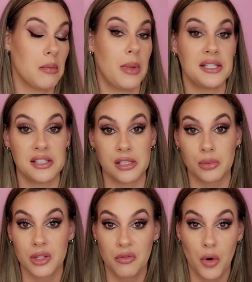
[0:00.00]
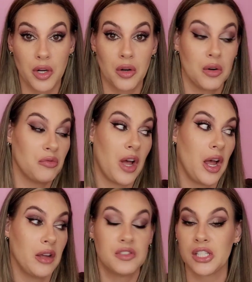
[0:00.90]
besties with the 4-year or
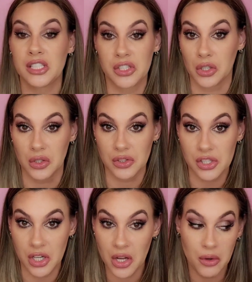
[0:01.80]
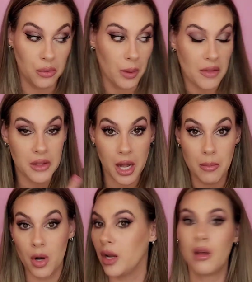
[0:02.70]
5-6-year olds, you know, around the
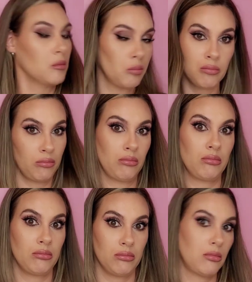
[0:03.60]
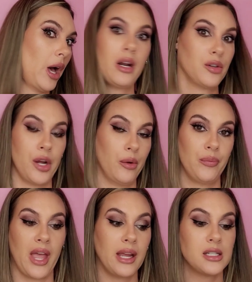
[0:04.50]
neighborhood. I don't
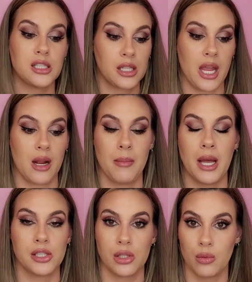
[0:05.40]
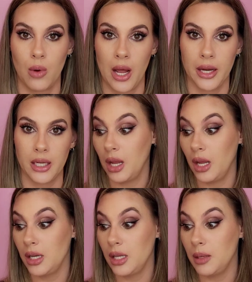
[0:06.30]
know. I just can't imagine why
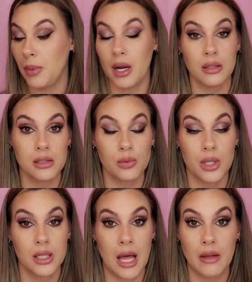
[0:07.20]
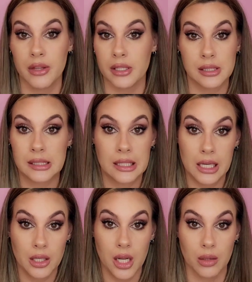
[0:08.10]
any parents would allow this.
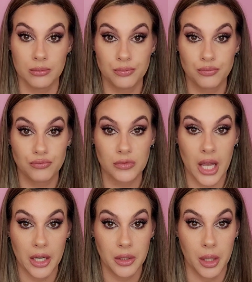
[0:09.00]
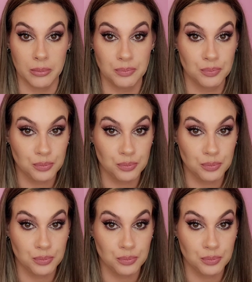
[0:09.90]
I don't know.